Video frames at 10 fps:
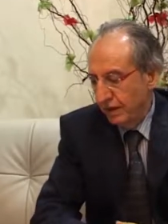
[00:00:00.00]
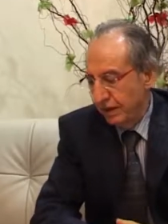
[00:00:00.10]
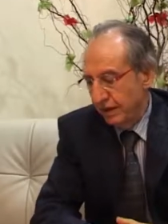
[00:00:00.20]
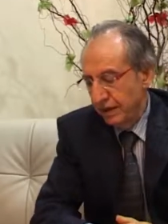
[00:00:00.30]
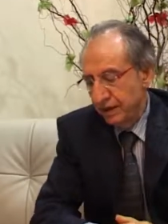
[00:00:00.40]

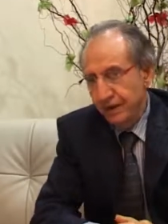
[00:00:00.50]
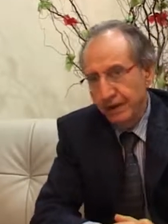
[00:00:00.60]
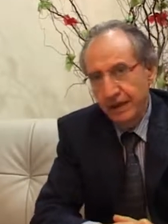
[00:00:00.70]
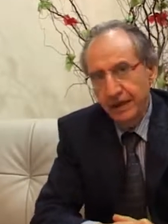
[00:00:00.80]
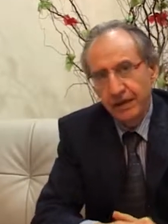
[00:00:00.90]

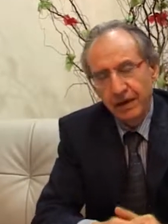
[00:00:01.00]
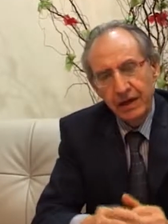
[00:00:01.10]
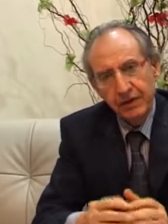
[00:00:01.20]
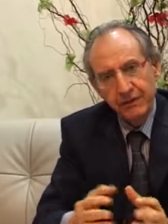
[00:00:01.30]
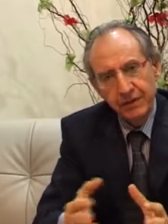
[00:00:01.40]
Then
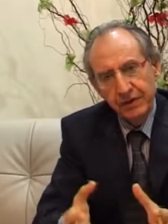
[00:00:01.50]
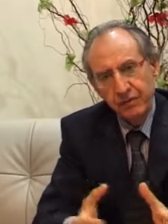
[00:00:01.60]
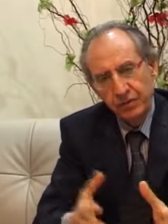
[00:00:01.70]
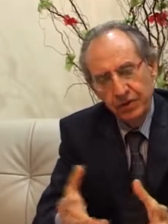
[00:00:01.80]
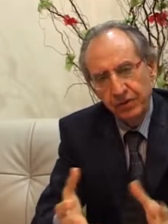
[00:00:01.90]
after,
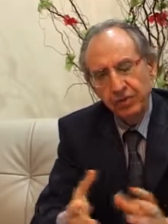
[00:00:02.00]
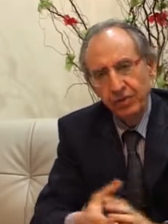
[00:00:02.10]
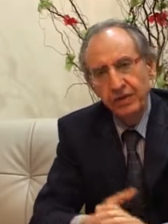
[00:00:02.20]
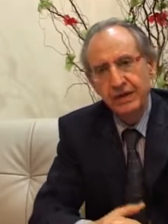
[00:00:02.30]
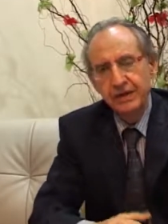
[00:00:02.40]
when you
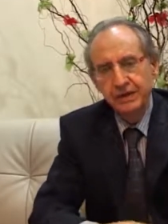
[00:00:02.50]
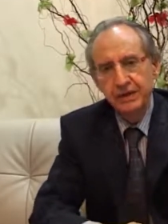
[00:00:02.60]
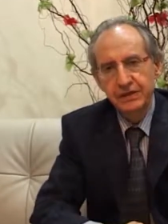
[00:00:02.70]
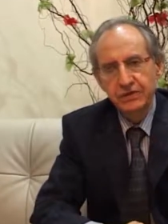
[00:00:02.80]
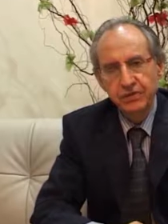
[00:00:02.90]
look at
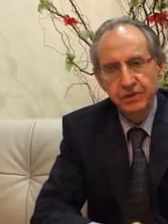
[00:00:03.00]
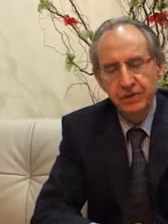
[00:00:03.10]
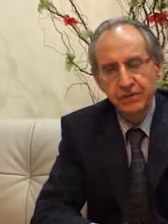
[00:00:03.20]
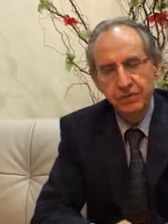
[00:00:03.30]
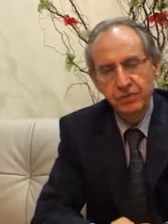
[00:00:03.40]
the history
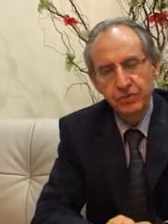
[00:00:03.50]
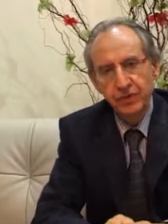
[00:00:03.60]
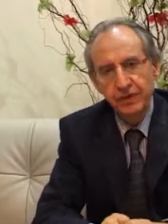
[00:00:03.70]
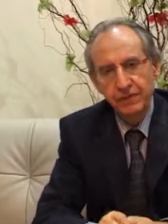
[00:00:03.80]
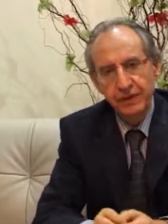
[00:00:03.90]
of
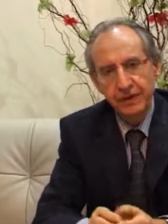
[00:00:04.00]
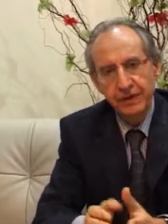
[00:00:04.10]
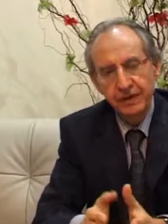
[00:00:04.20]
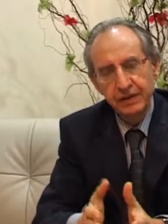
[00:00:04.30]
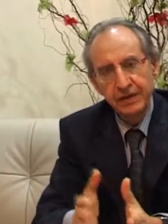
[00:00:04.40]
Usul
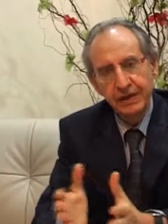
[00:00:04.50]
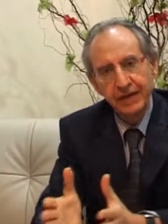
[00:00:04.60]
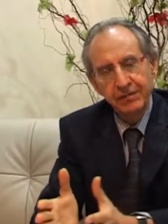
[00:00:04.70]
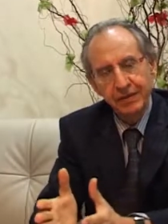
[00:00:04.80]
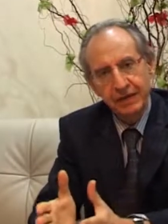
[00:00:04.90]
al-Fiqh, there
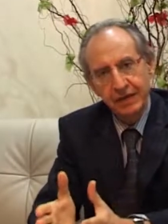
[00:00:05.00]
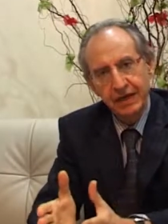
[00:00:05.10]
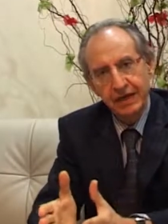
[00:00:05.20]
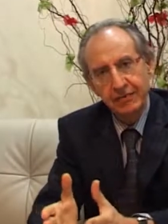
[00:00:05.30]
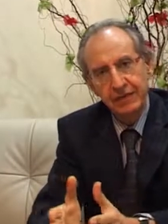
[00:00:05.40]
came a
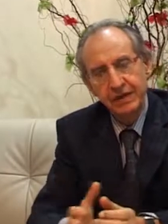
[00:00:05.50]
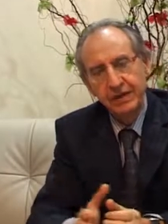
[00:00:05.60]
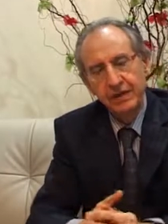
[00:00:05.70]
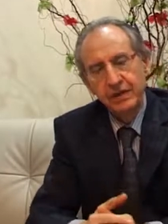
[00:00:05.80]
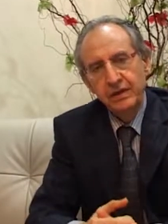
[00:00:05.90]
time
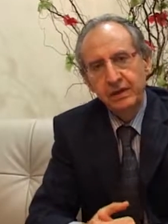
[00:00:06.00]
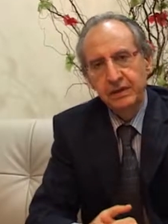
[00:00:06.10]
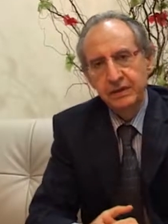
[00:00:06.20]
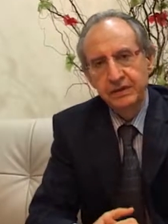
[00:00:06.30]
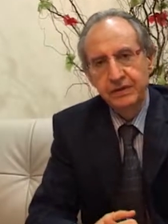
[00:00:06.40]

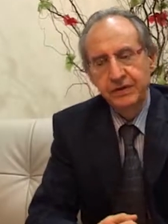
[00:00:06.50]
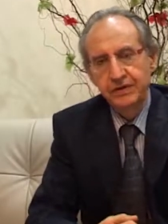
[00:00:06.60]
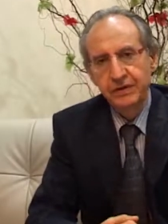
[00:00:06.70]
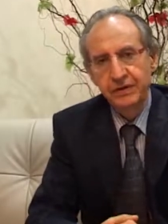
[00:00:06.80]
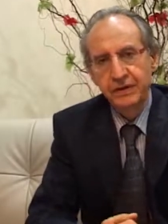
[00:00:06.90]
in the
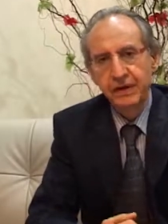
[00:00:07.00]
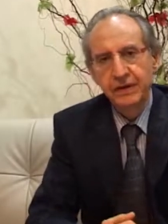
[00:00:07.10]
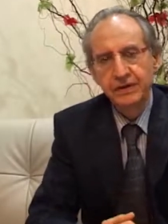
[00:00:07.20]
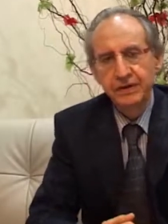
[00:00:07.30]
7th and 8th